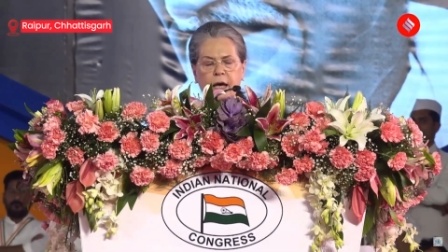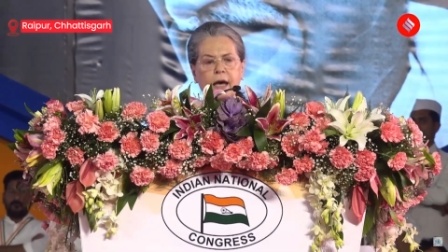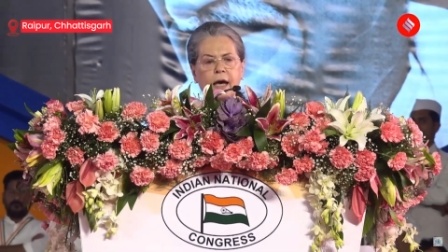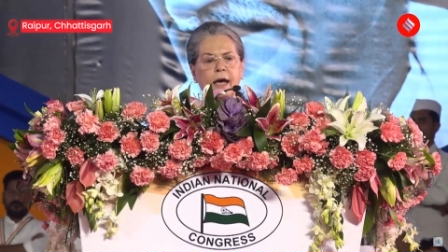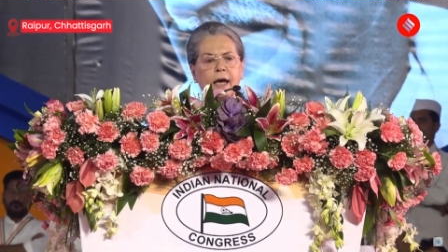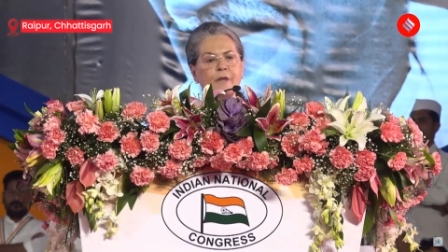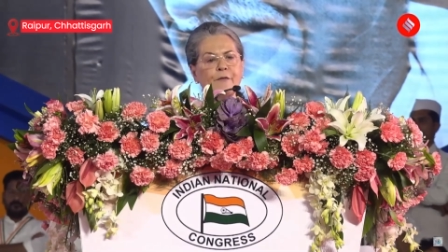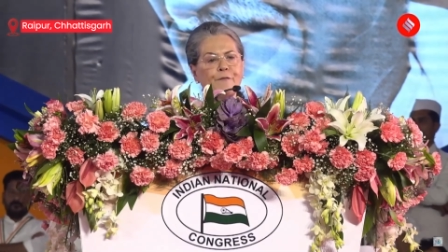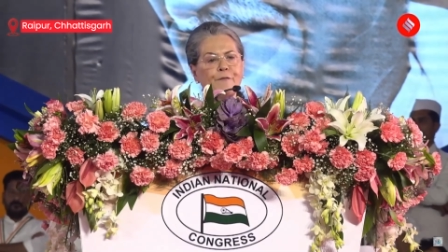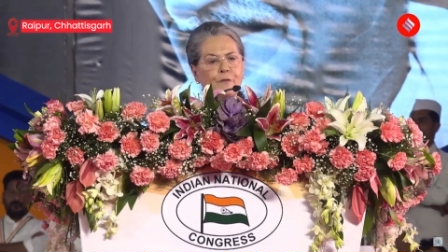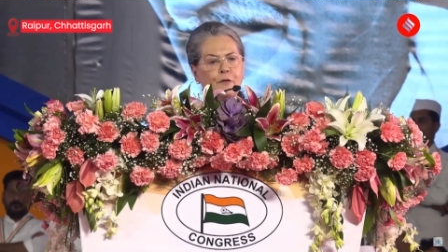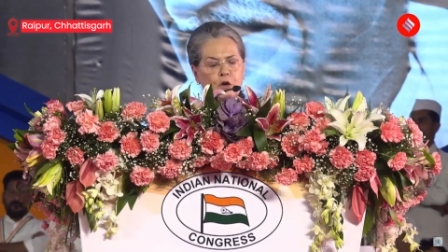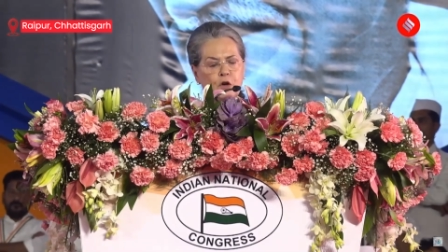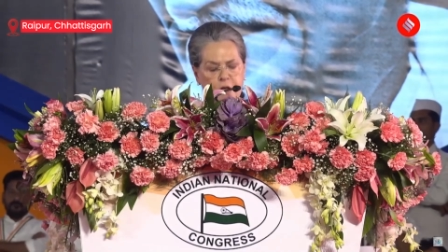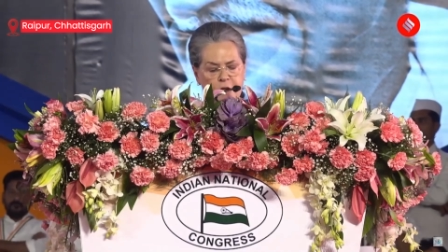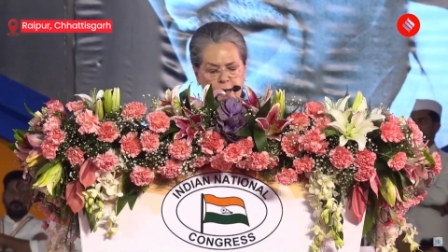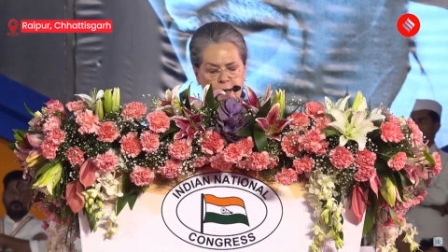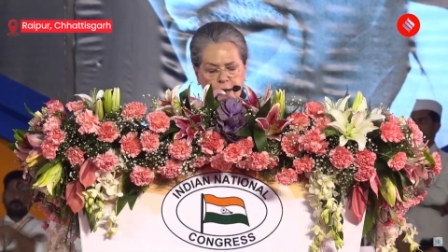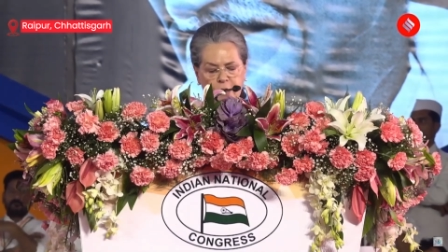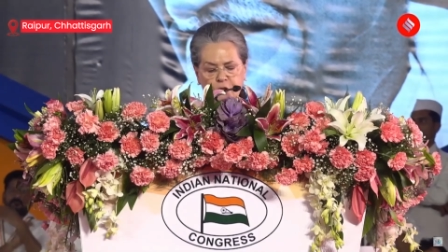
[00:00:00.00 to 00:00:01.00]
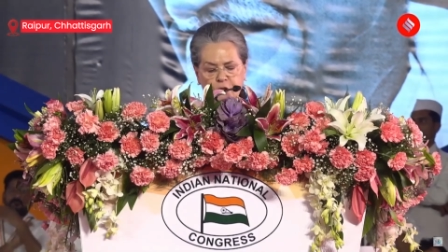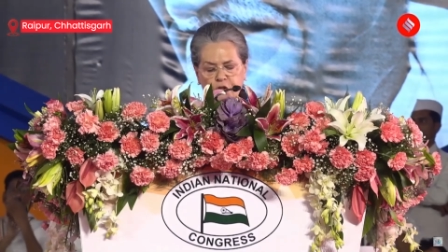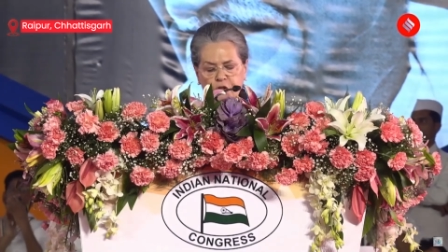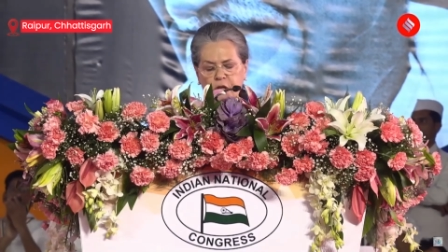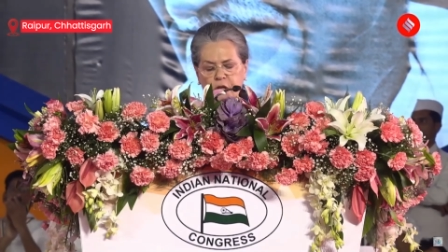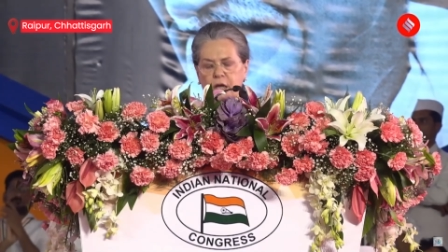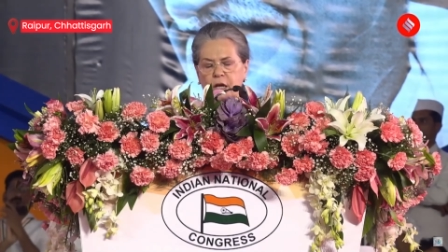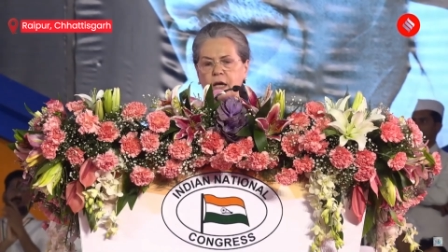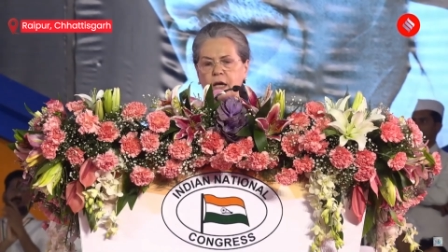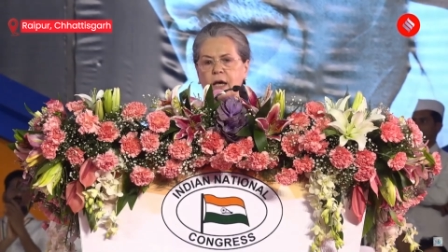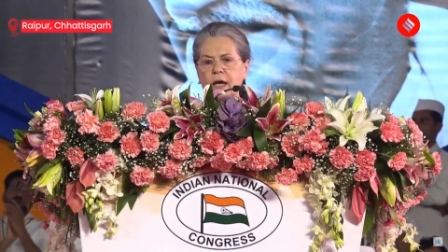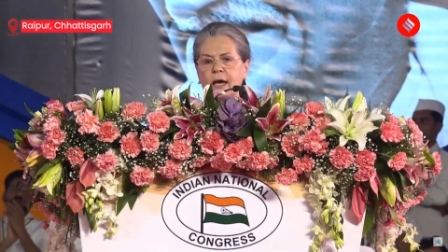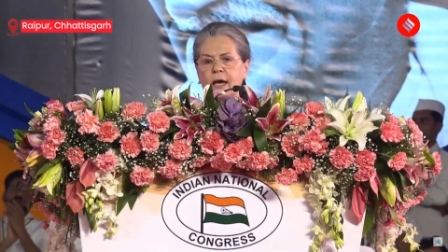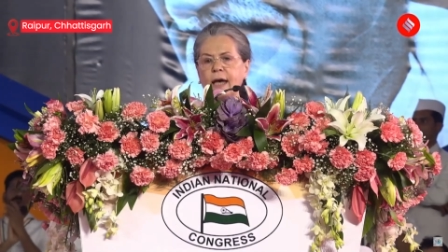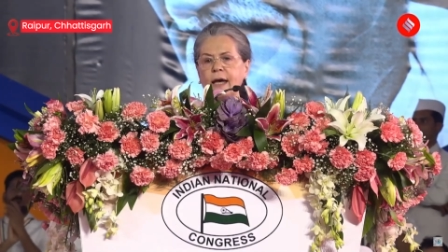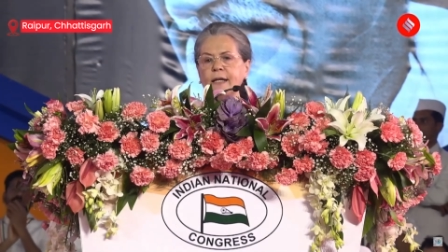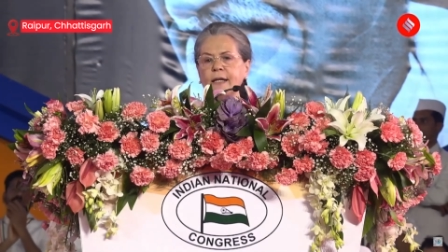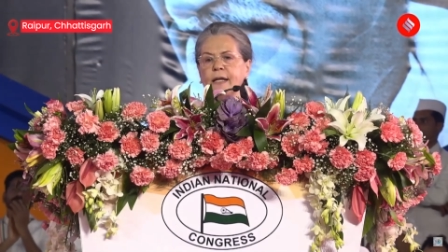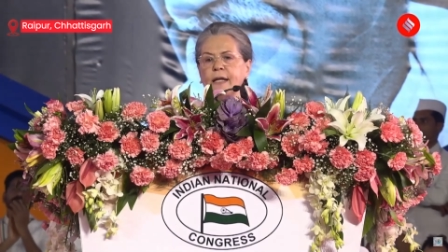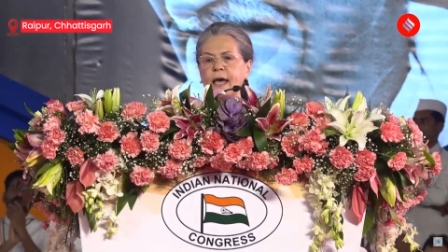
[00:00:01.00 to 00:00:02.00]
and for each
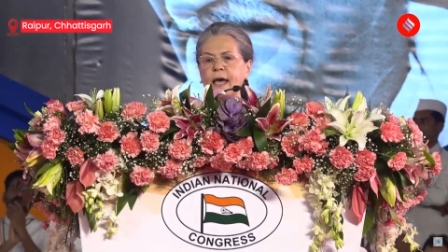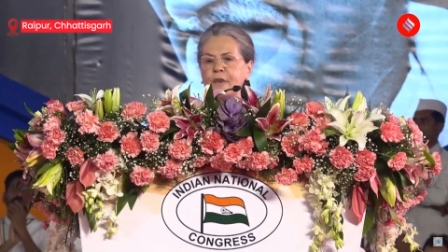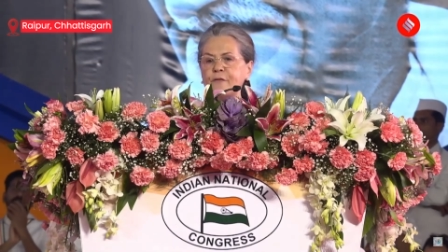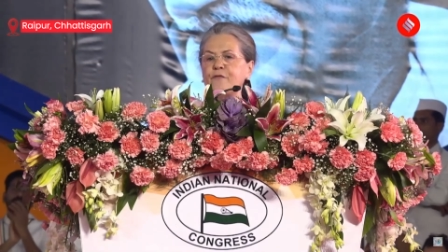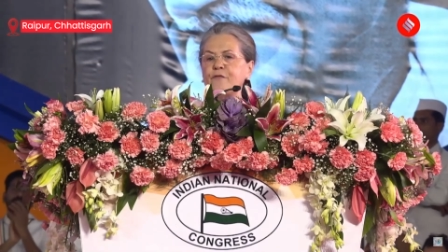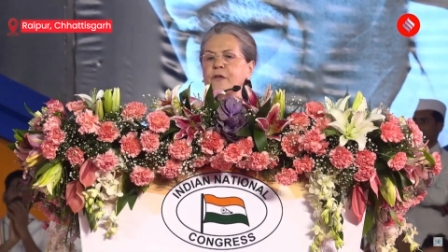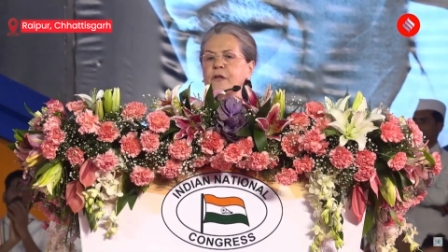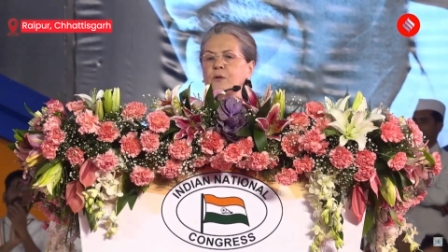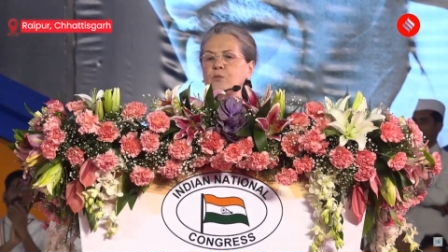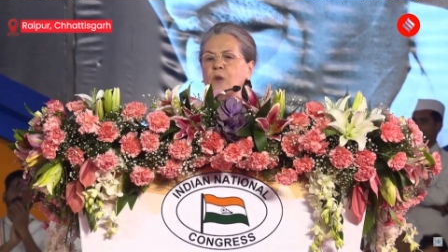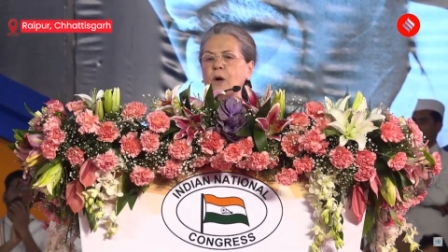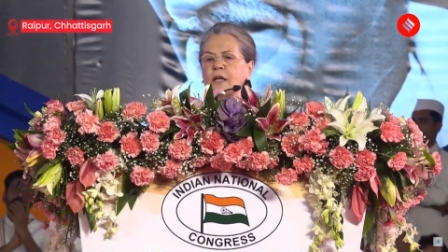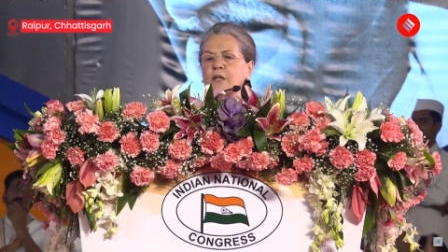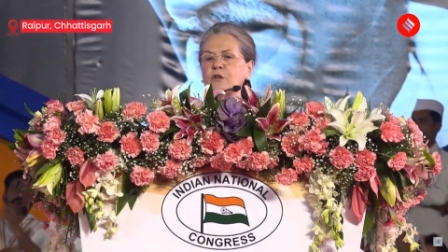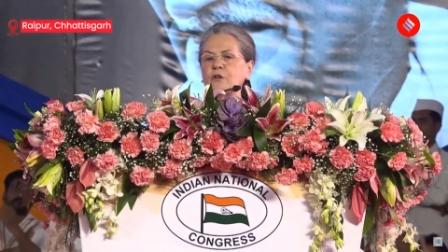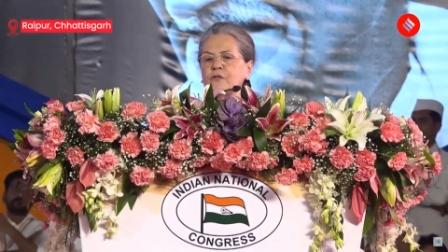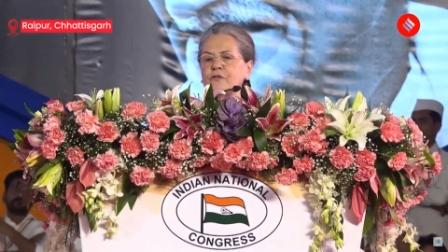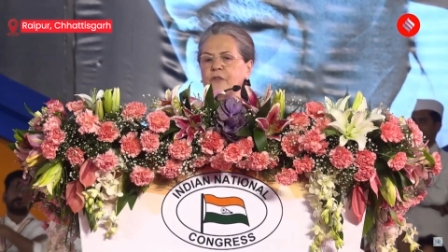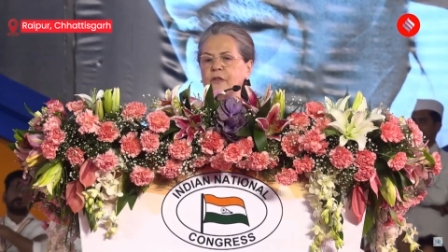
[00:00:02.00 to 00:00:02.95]
and every one of